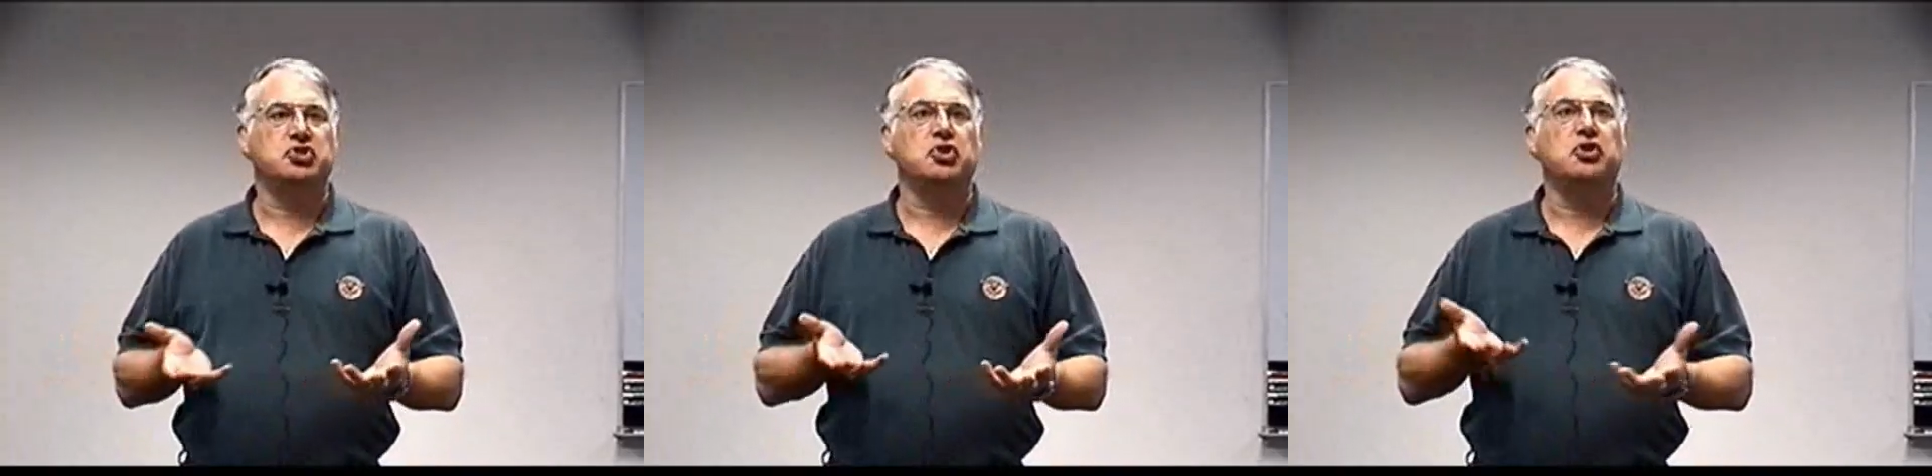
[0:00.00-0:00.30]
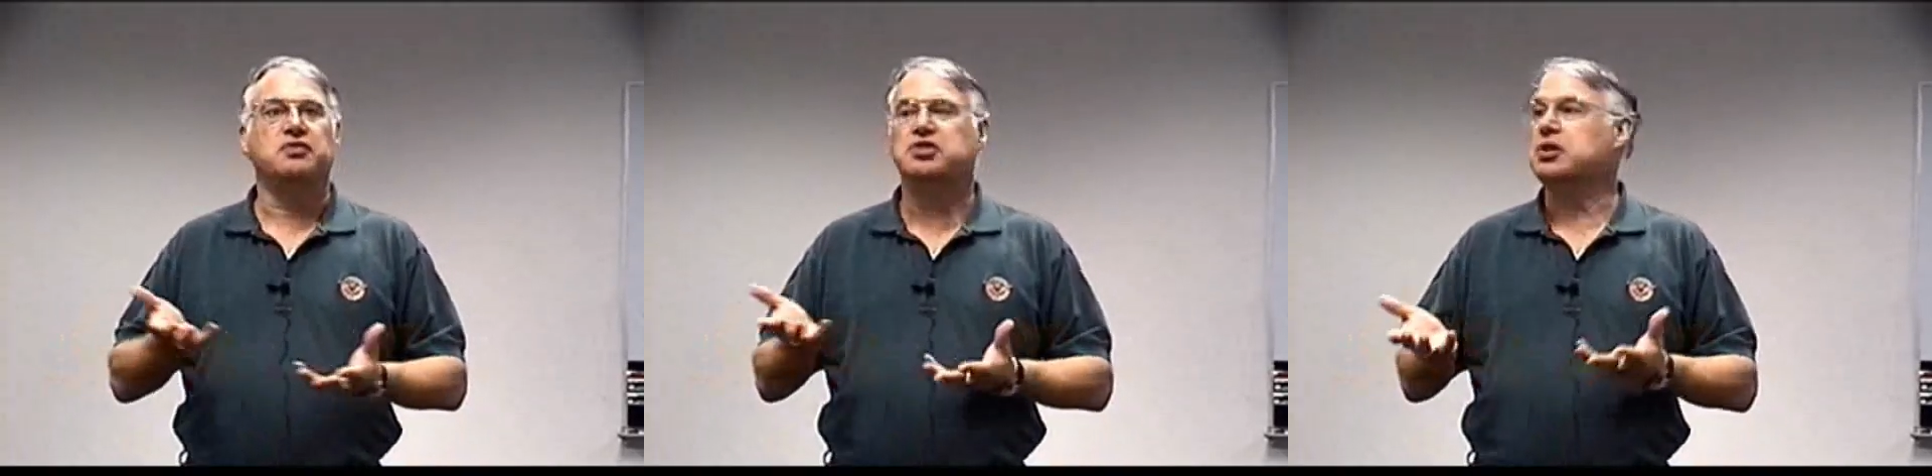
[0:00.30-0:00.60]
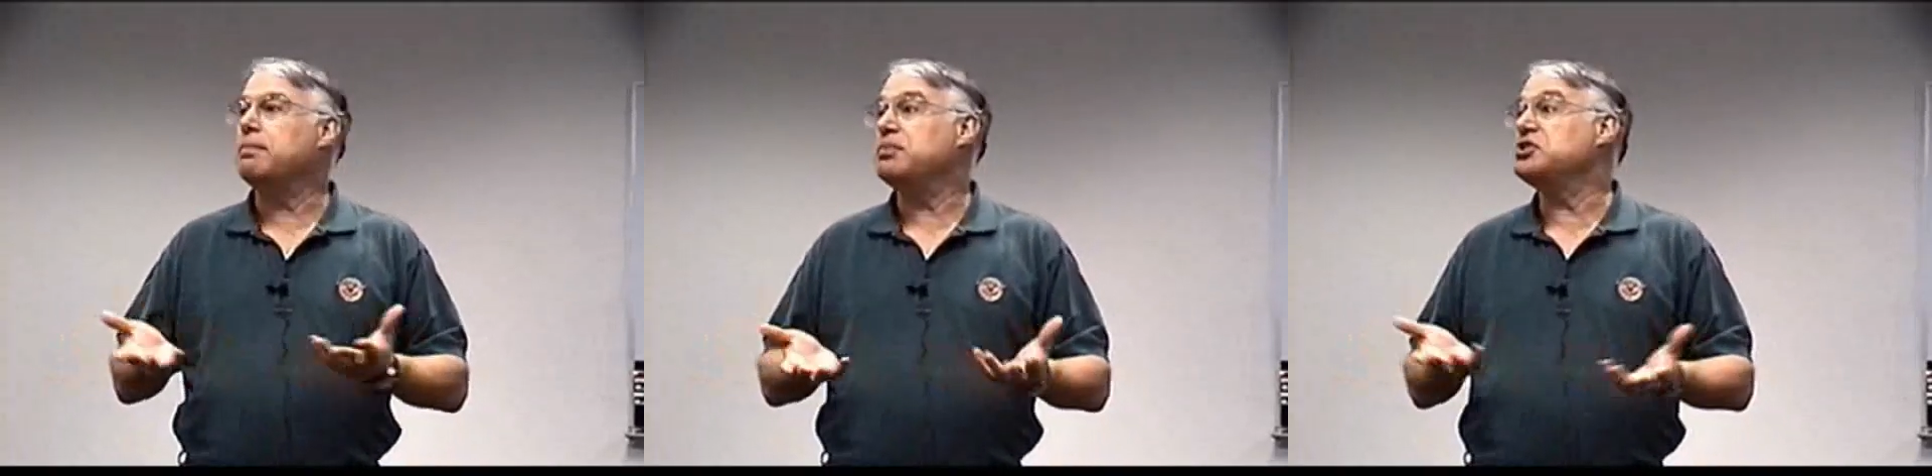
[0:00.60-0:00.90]
serves
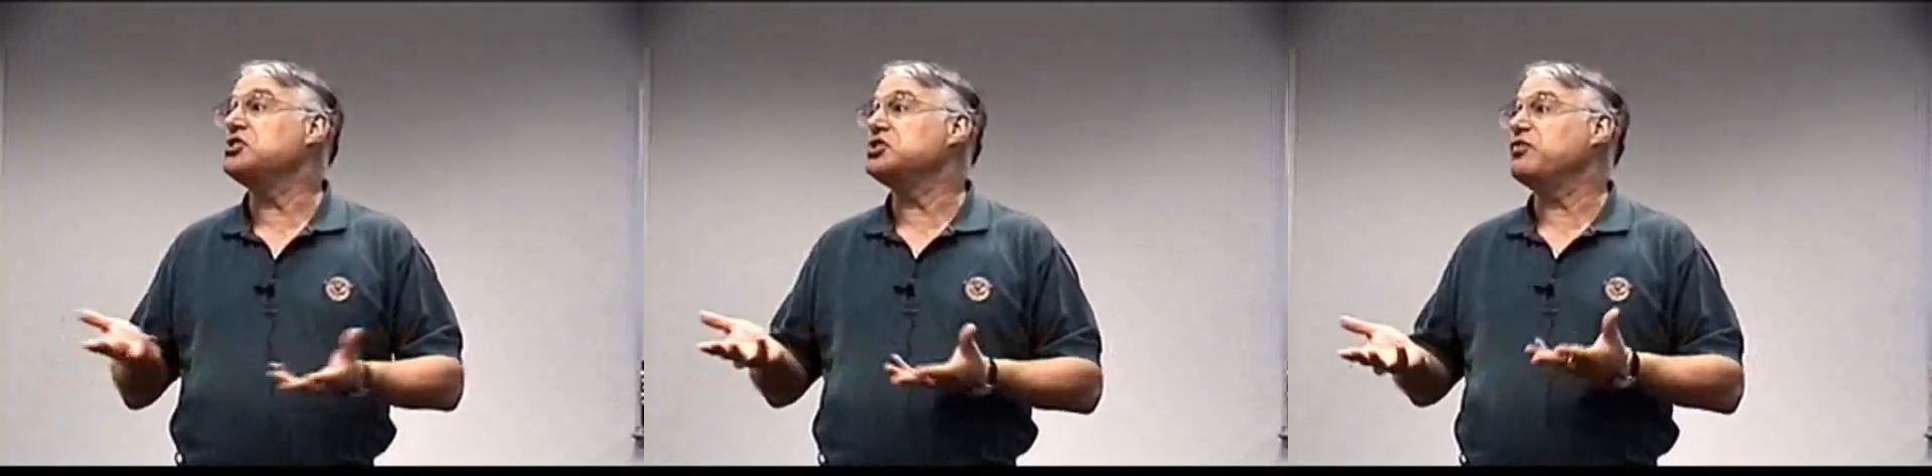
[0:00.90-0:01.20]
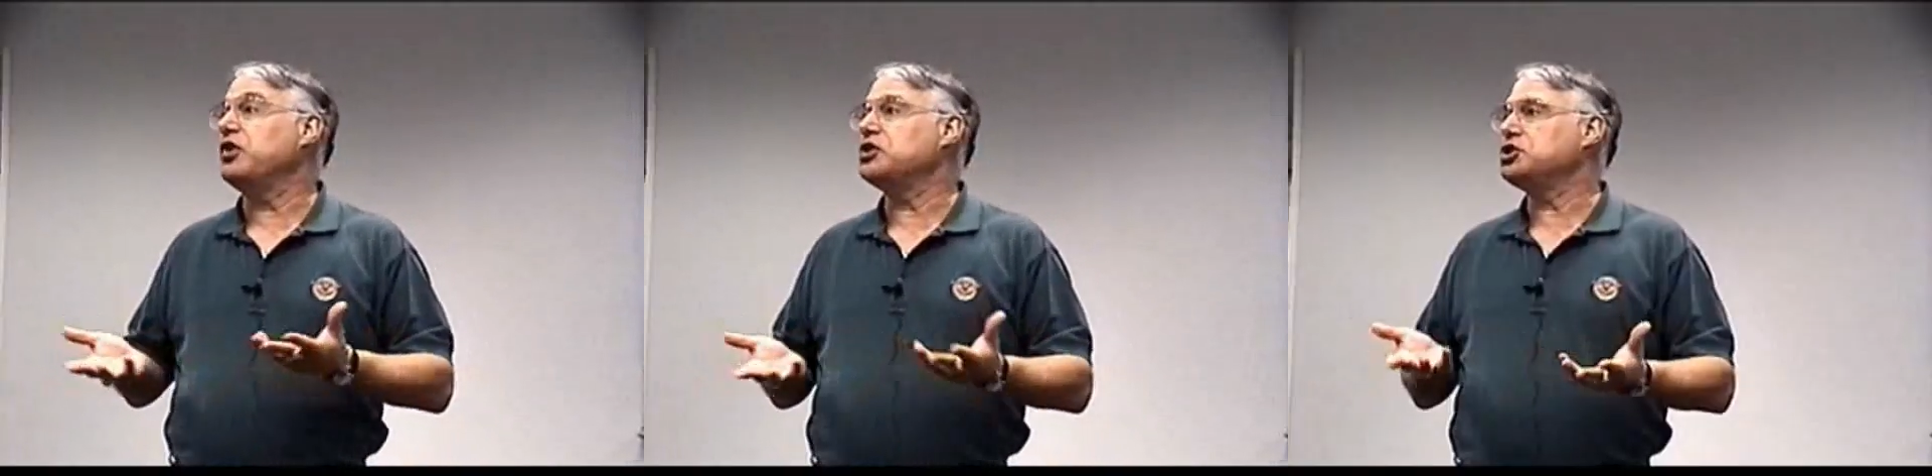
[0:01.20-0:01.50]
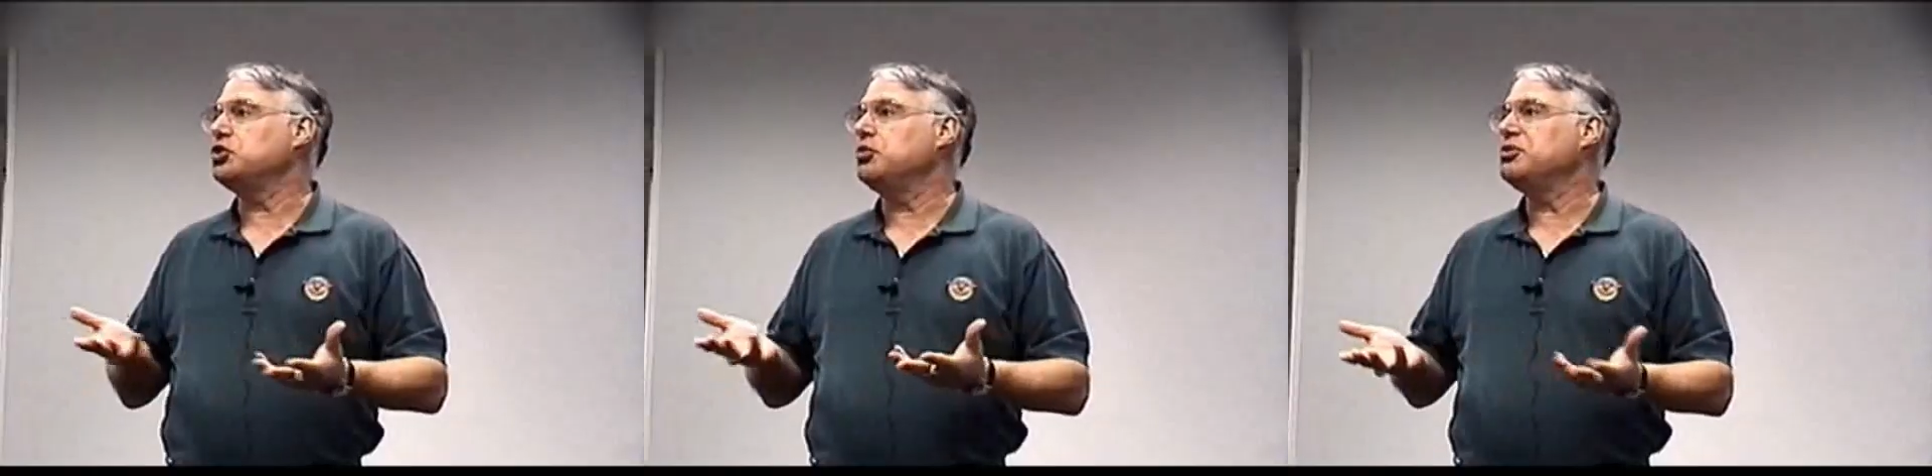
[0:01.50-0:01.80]
some business
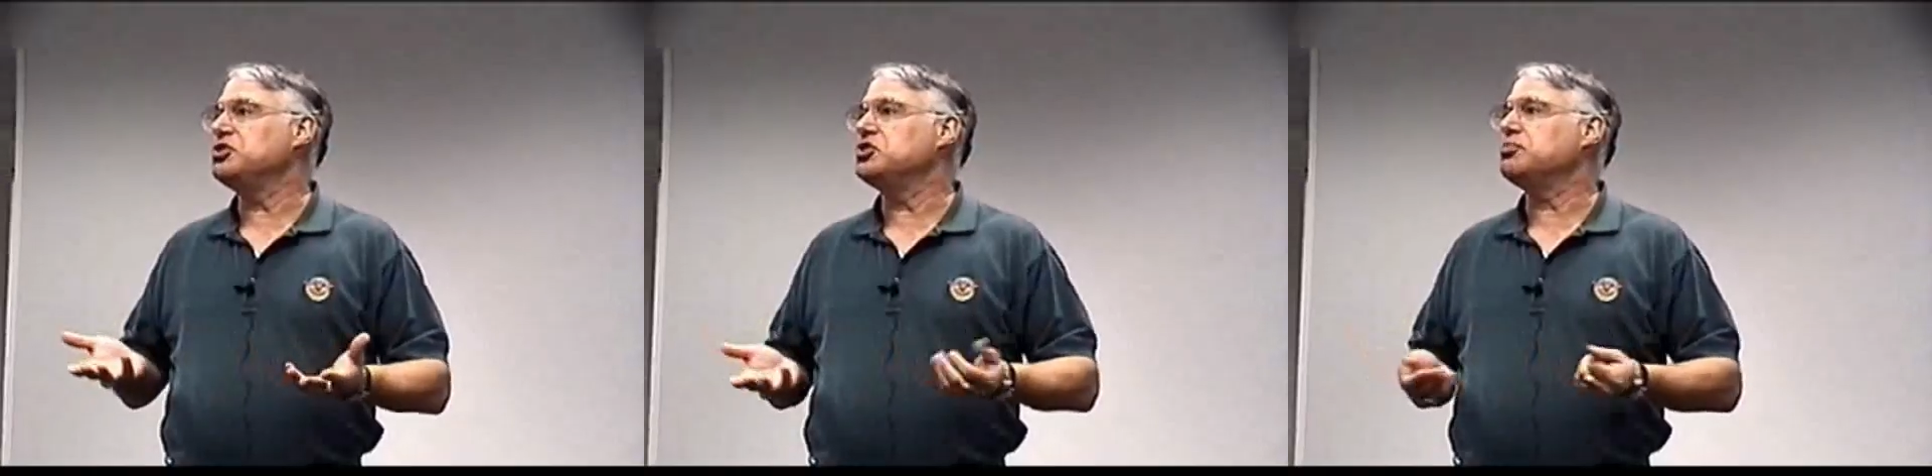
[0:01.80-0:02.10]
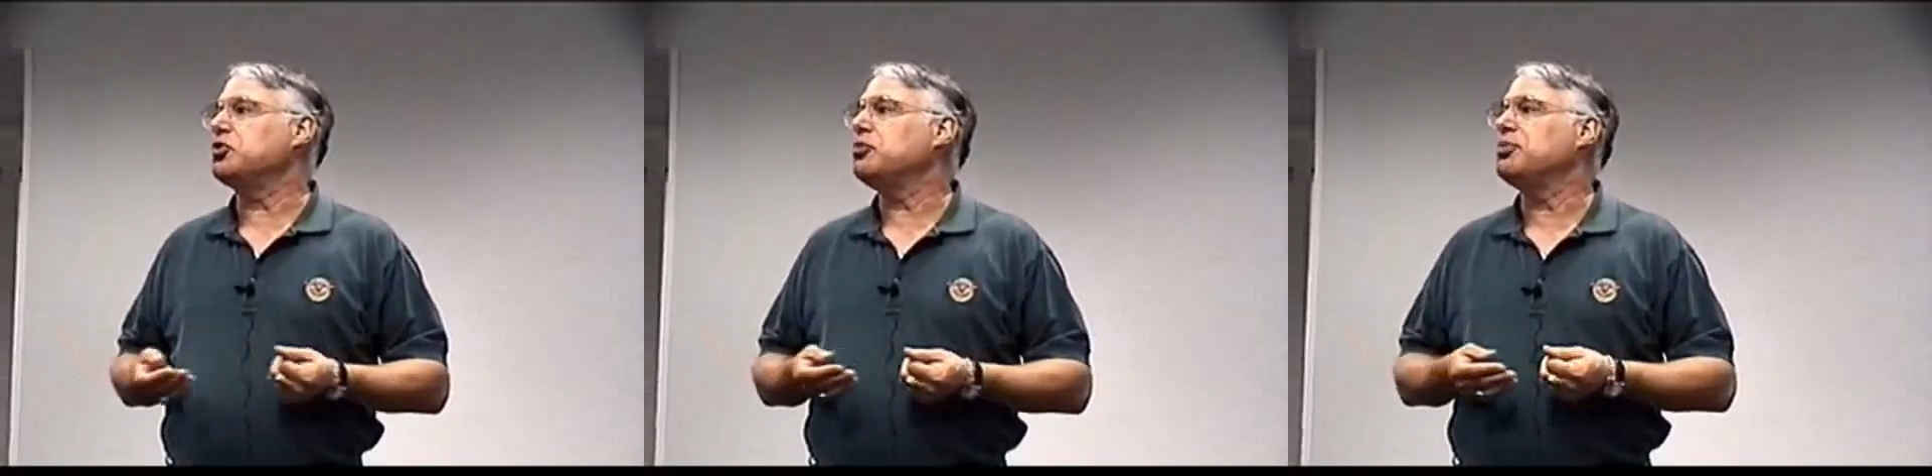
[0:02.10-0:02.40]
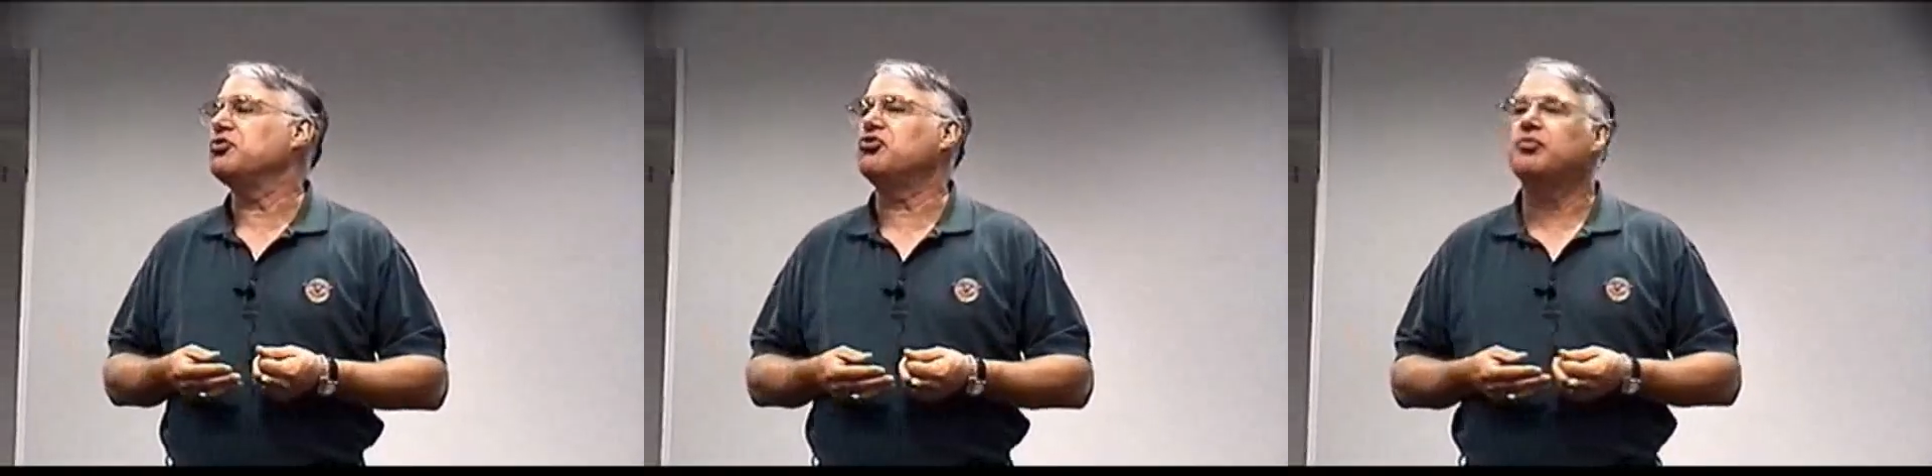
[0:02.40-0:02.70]
function or business purpose.